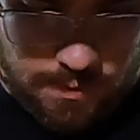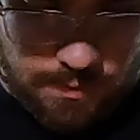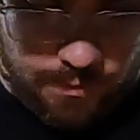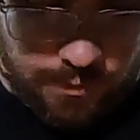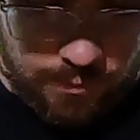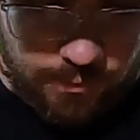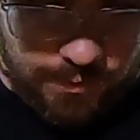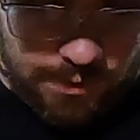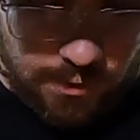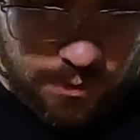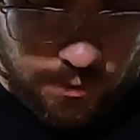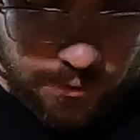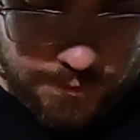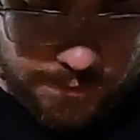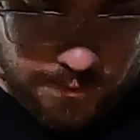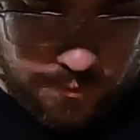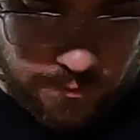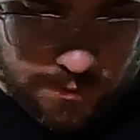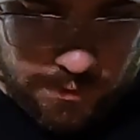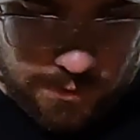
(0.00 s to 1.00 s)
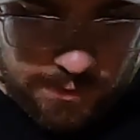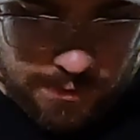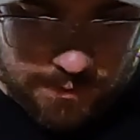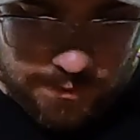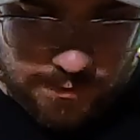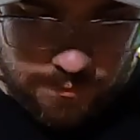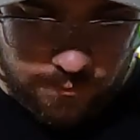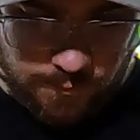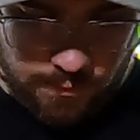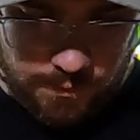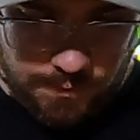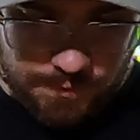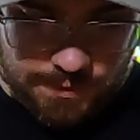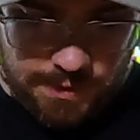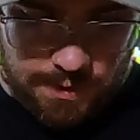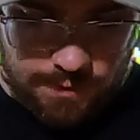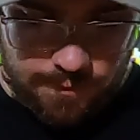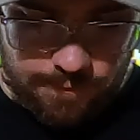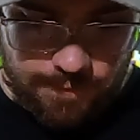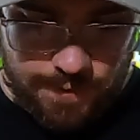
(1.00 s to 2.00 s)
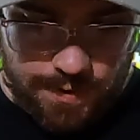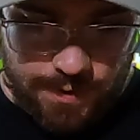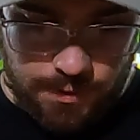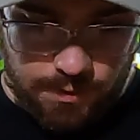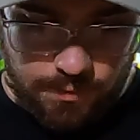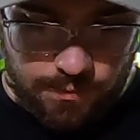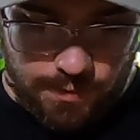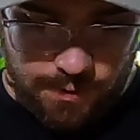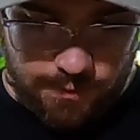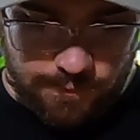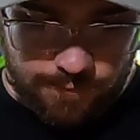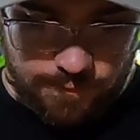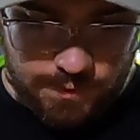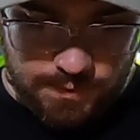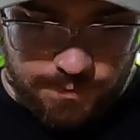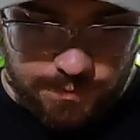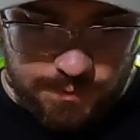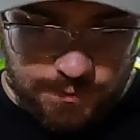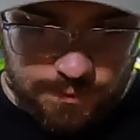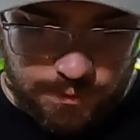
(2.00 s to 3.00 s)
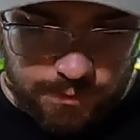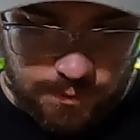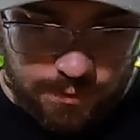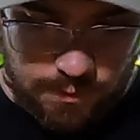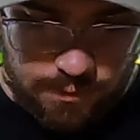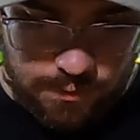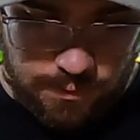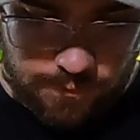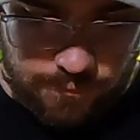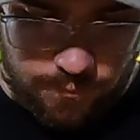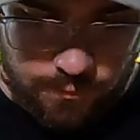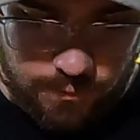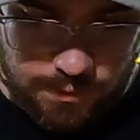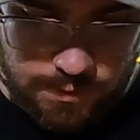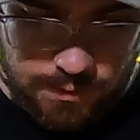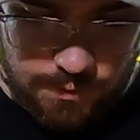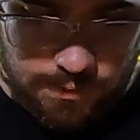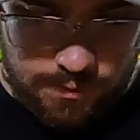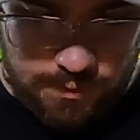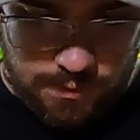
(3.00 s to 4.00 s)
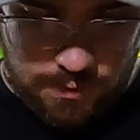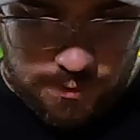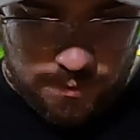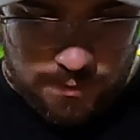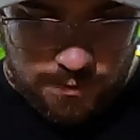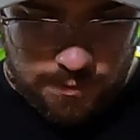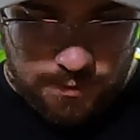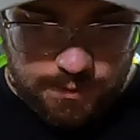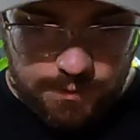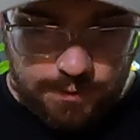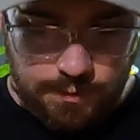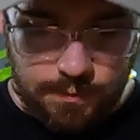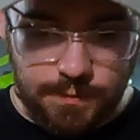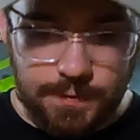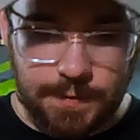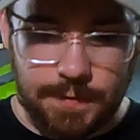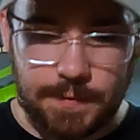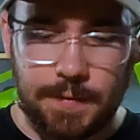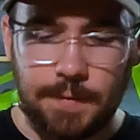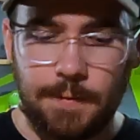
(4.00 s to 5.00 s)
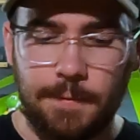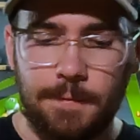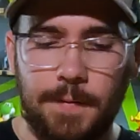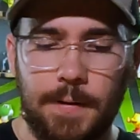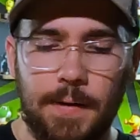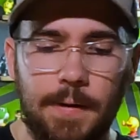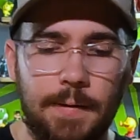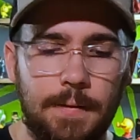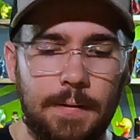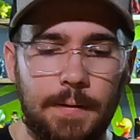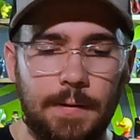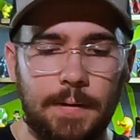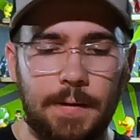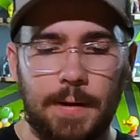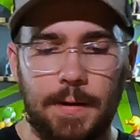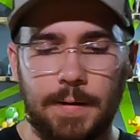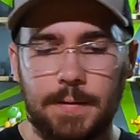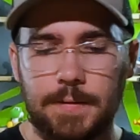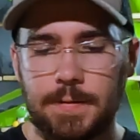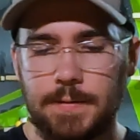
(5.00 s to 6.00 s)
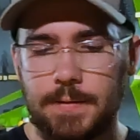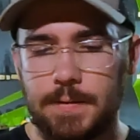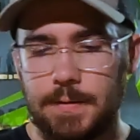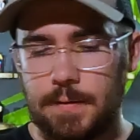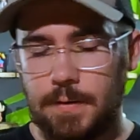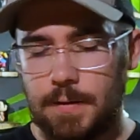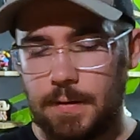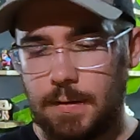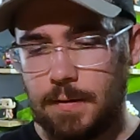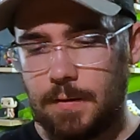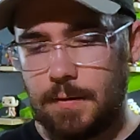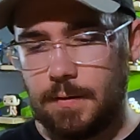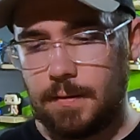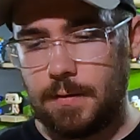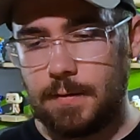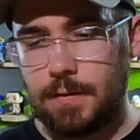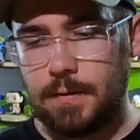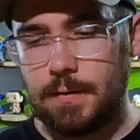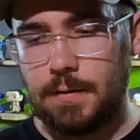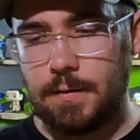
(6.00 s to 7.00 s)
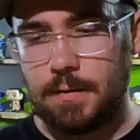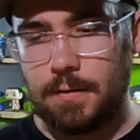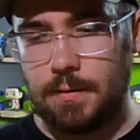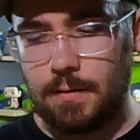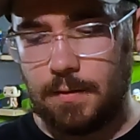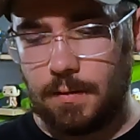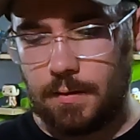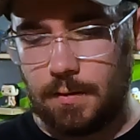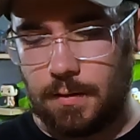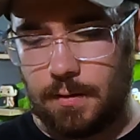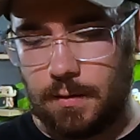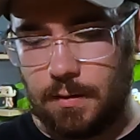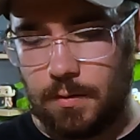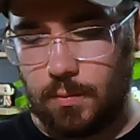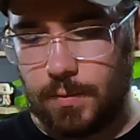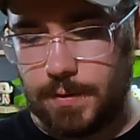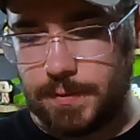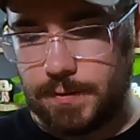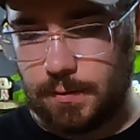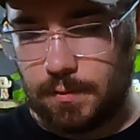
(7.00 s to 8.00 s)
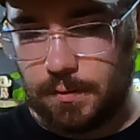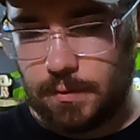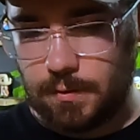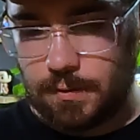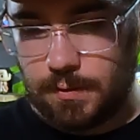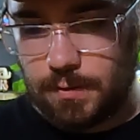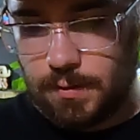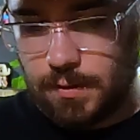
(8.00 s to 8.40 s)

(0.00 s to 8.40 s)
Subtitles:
But we also can get some real solid value out of this Berserker if we use it to defend against the Wizard.